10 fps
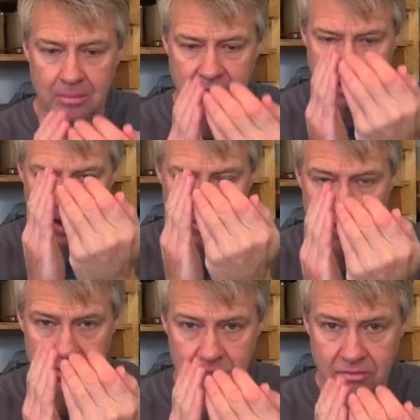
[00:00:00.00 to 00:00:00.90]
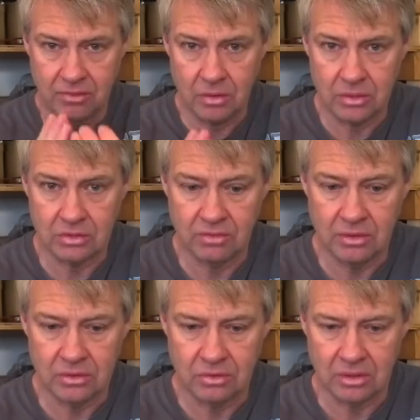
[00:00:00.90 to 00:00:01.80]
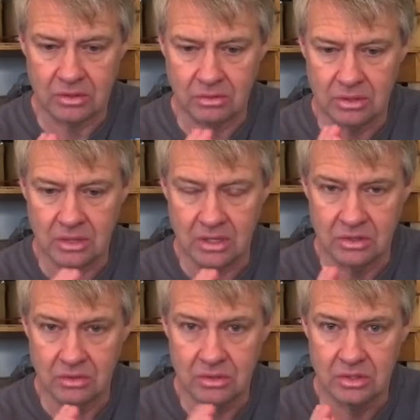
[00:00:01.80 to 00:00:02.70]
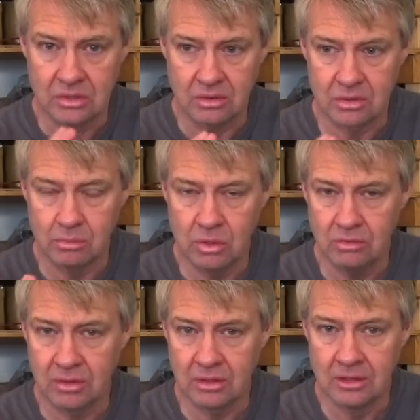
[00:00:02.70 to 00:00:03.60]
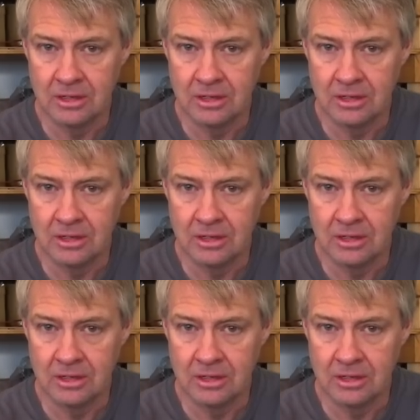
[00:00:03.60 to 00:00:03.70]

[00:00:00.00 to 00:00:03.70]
The gap is a focus field strength, so as soon as it starts moving,